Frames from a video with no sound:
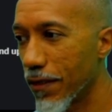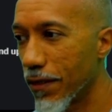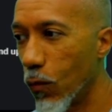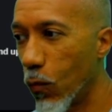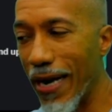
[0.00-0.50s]

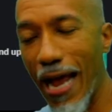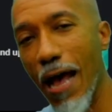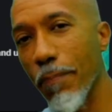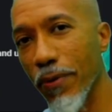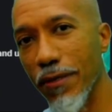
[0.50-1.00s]
what
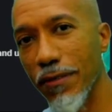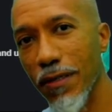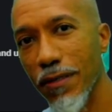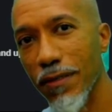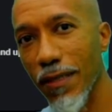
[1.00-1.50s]
happened
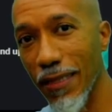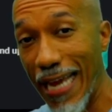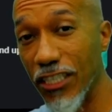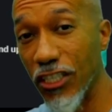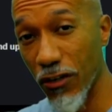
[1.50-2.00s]
the
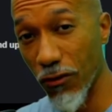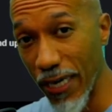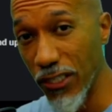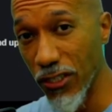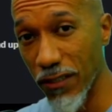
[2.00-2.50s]
last
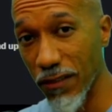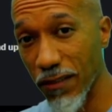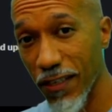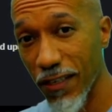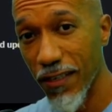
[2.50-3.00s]
generation
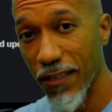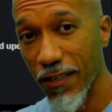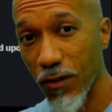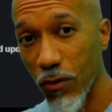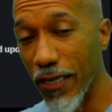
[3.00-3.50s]

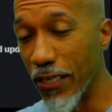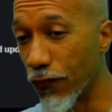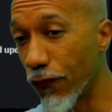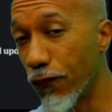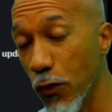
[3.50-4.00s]

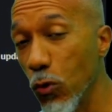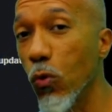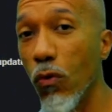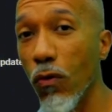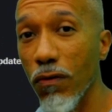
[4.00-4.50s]
is
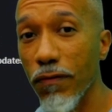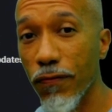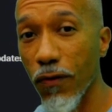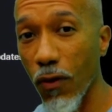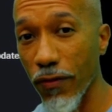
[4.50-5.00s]
fuel
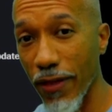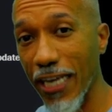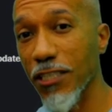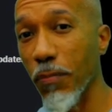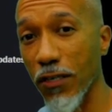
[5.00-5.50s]
for all the
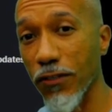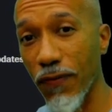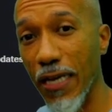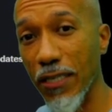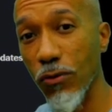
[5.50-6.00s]
Xbox
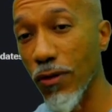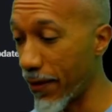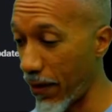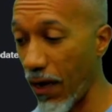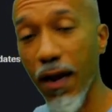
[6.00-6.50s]
fans who are
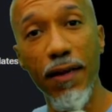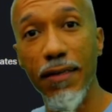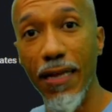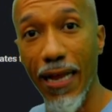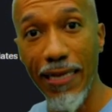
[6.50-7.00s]
like, all right,
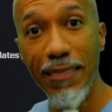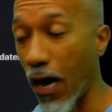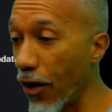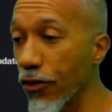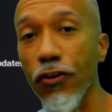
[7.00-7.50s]
it's
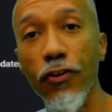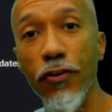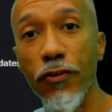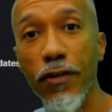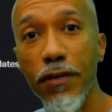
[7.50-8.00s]
our
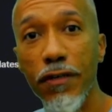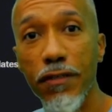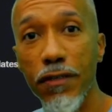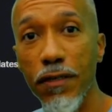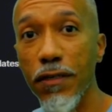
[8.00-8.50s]
turn
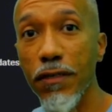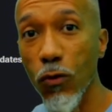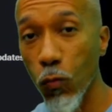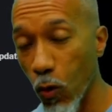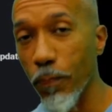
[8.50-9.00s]
to
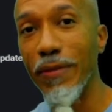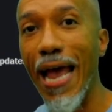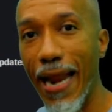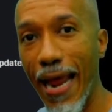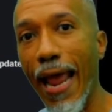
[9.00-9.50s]
whoop
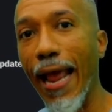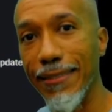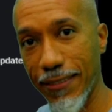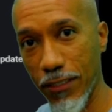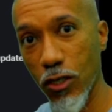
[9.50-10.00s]
that
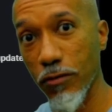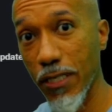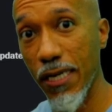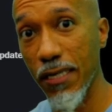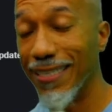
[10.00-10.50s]
ass, you know what I'm
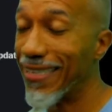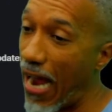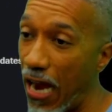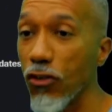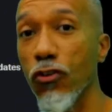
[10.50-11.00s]
saying? It's
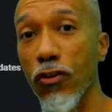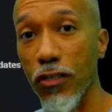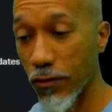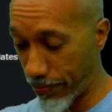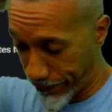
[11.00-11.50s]
our turn to
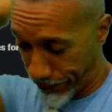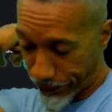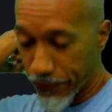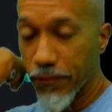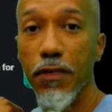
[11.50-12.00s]
do,
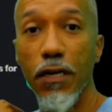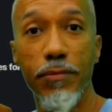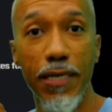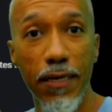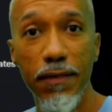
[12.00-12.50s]
you know what
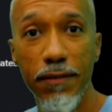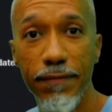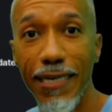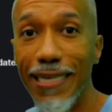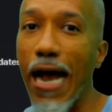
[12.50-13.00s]
I'm saying?
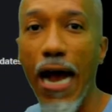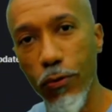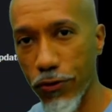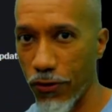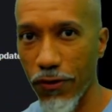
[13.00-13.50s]
It's
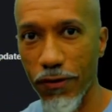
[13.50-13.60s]
our turn,